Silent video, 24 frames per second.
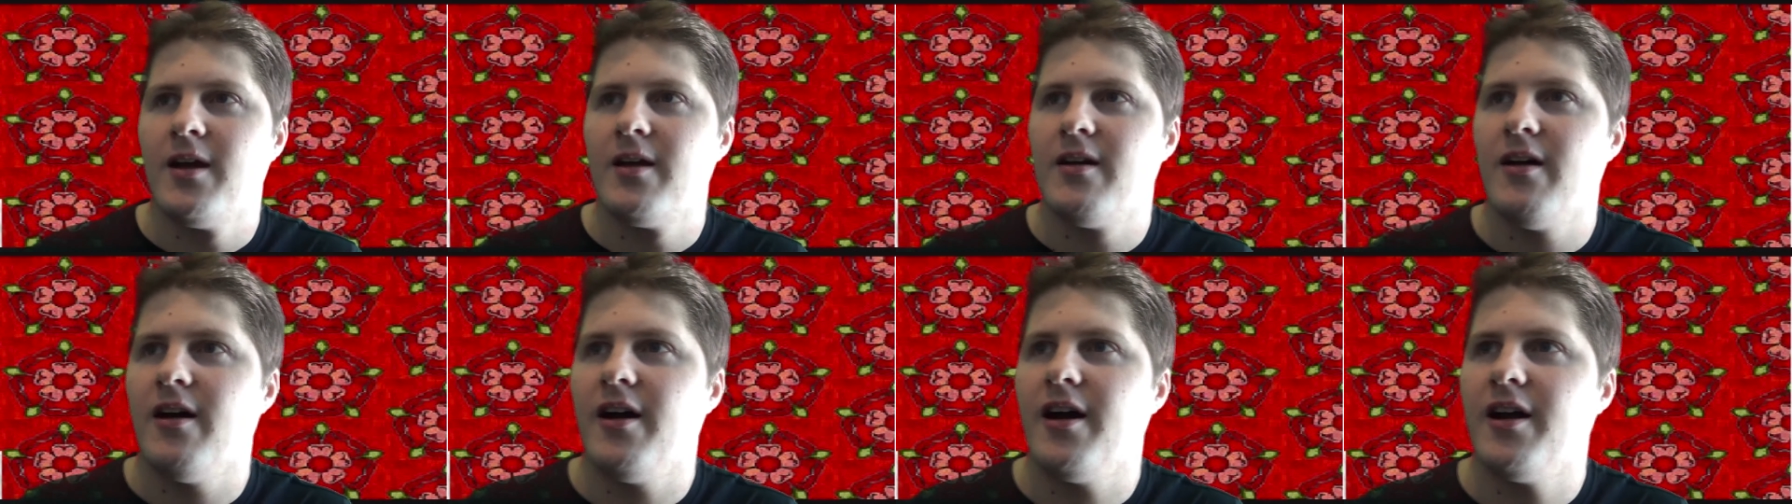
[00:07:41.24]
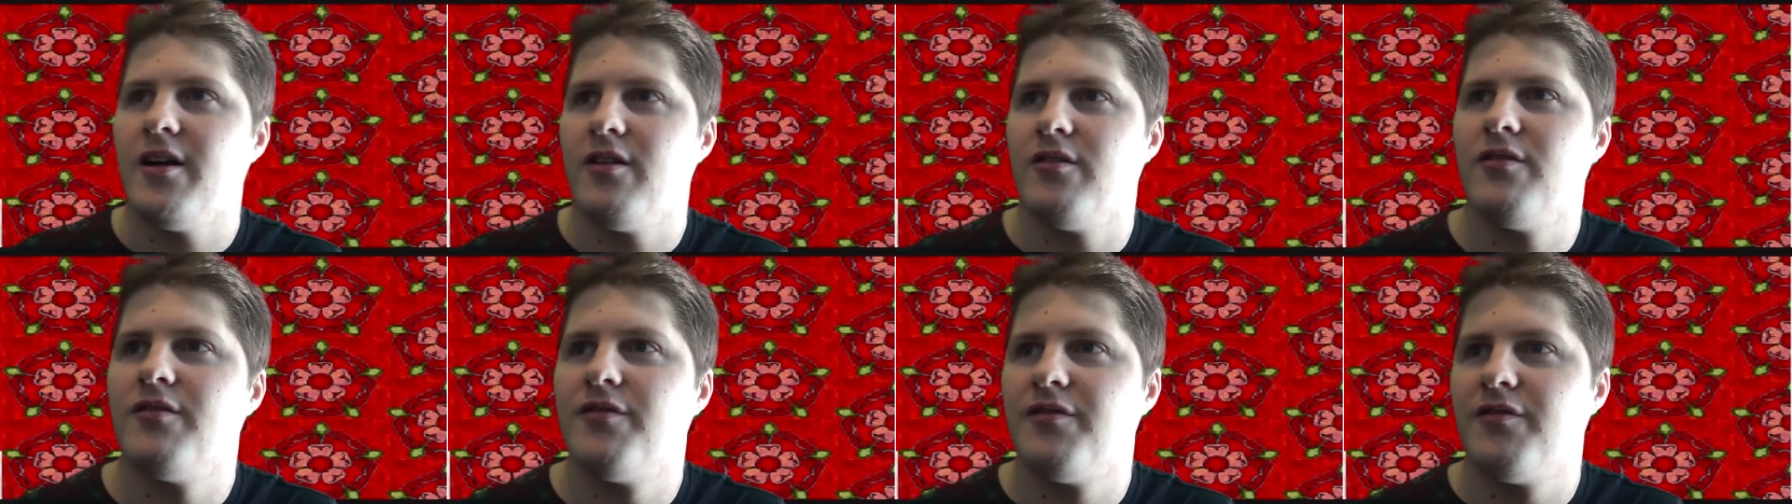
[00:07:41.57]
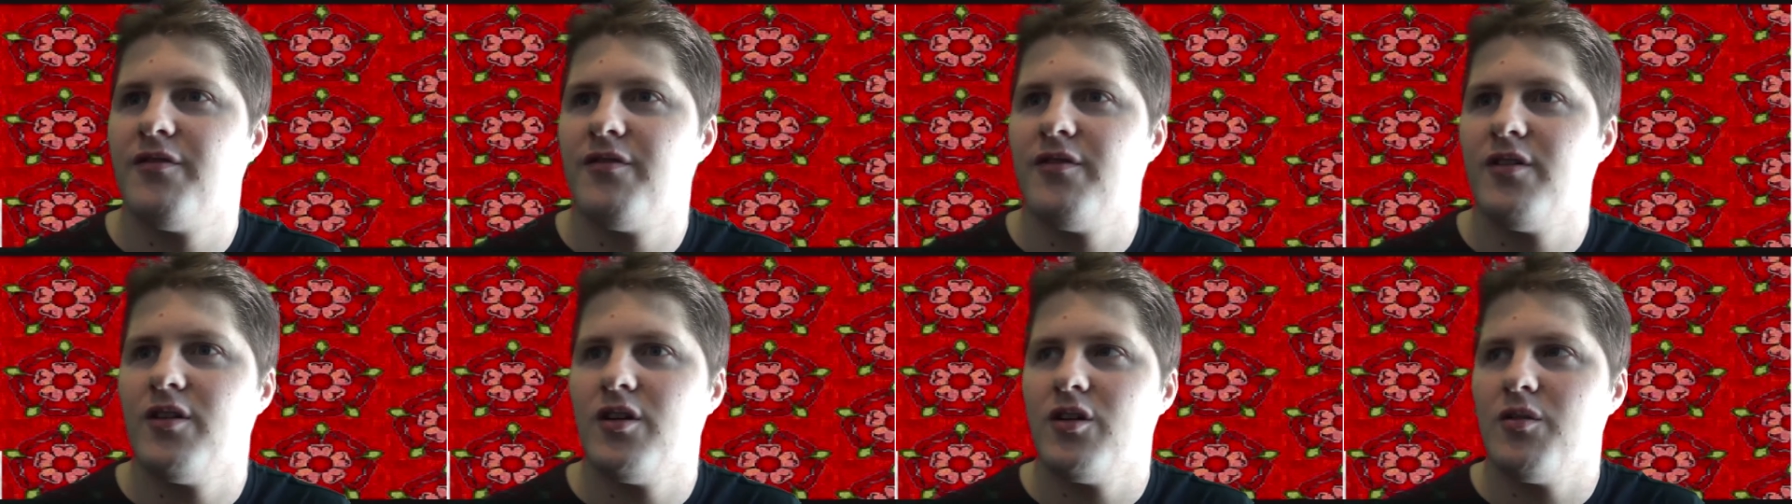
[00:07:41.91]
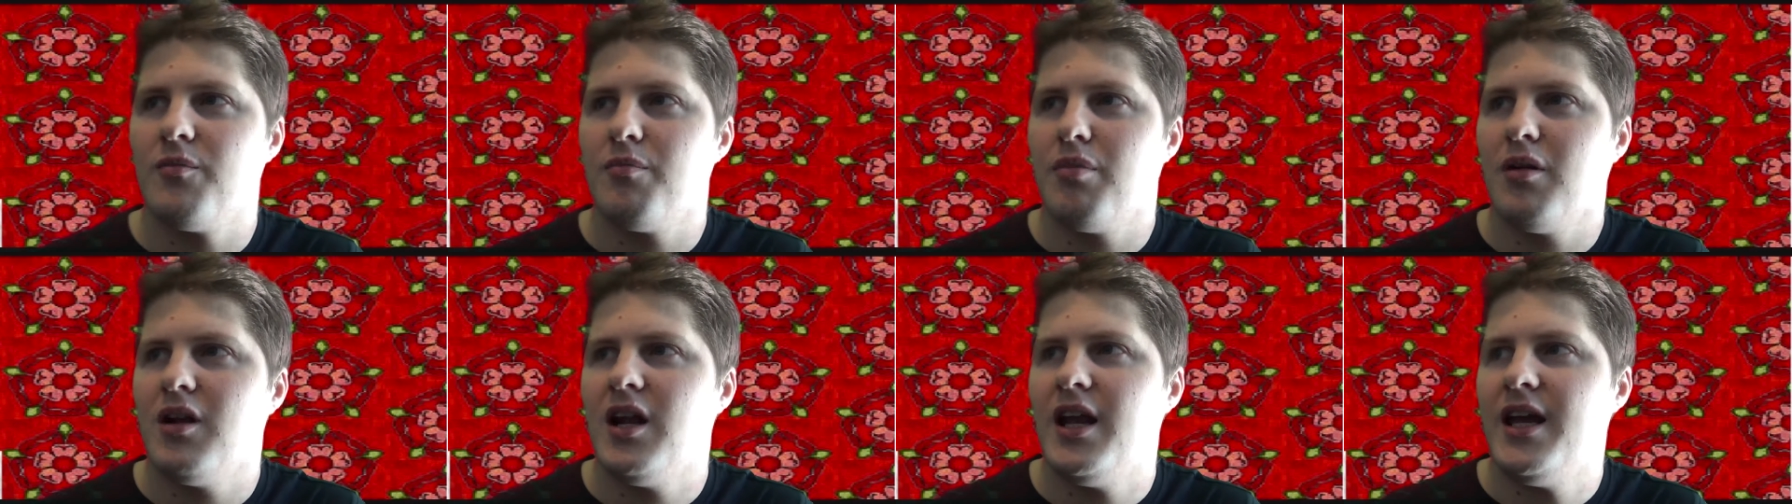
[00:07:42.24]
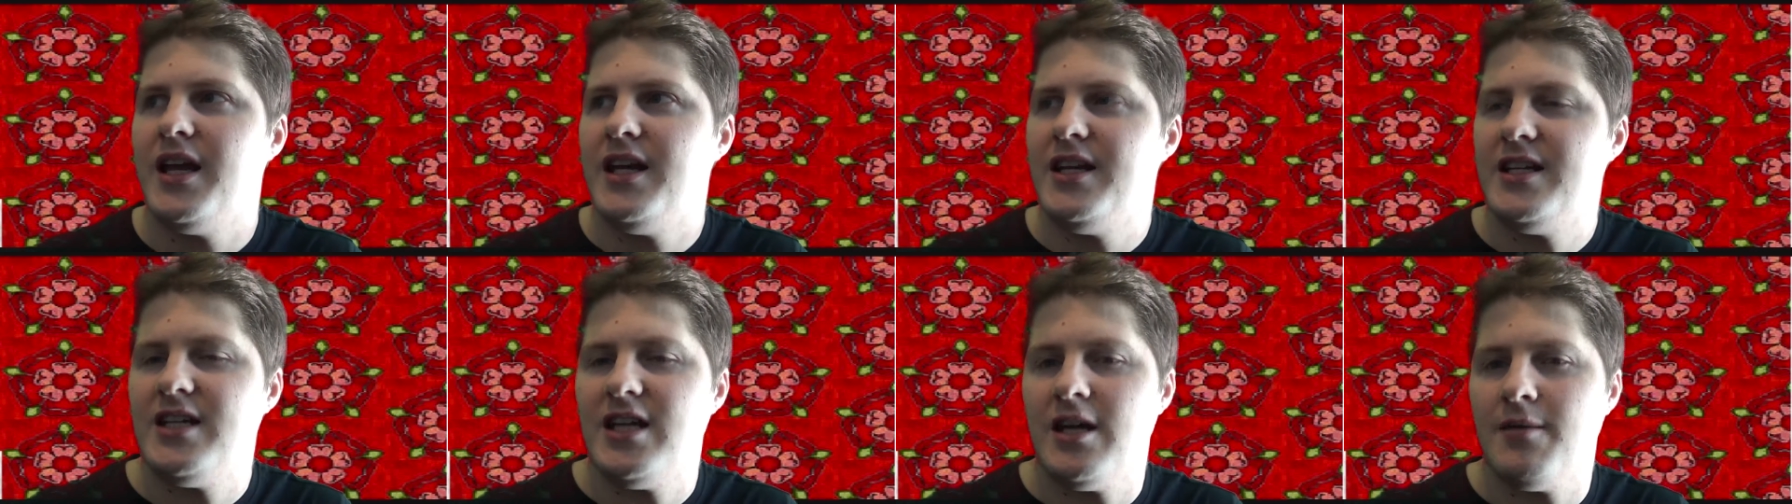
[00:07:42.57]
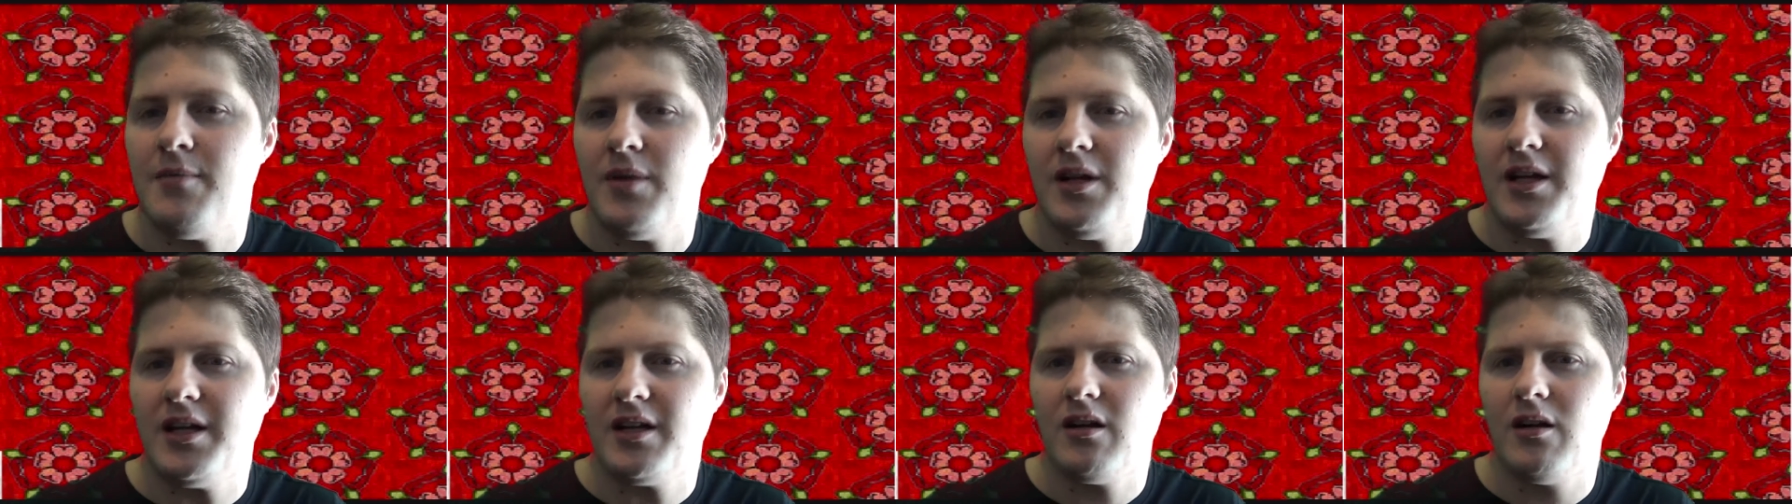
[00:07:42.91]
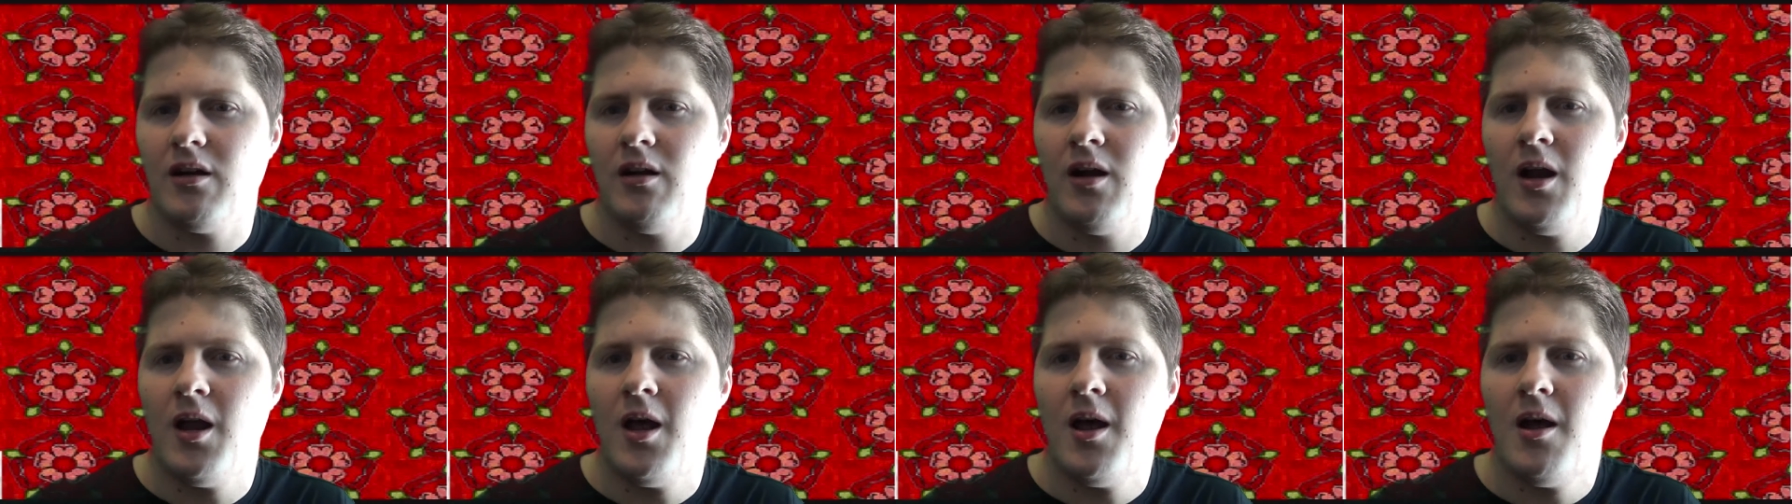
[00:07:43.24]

kind of played him a little,